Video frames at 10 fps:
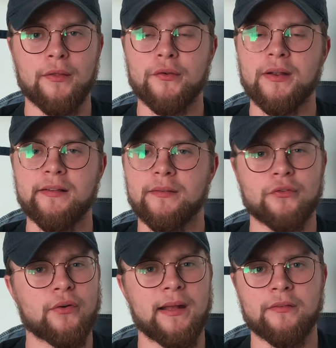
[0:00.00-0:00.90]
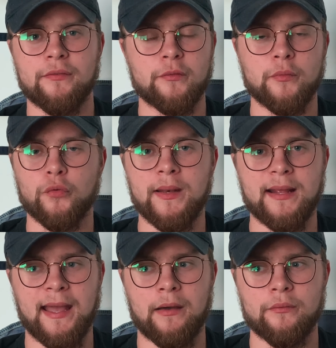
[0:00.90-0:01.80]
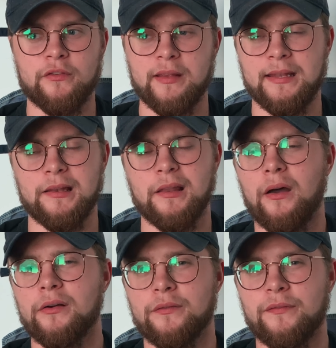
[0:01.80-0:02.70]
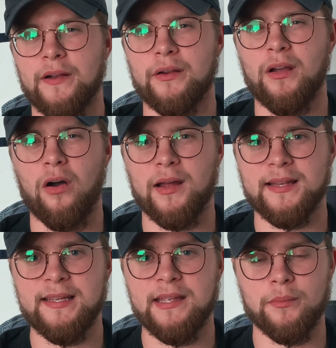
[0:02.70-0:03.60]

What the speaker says: other kinds of transfers between accounts, it logged very oddly.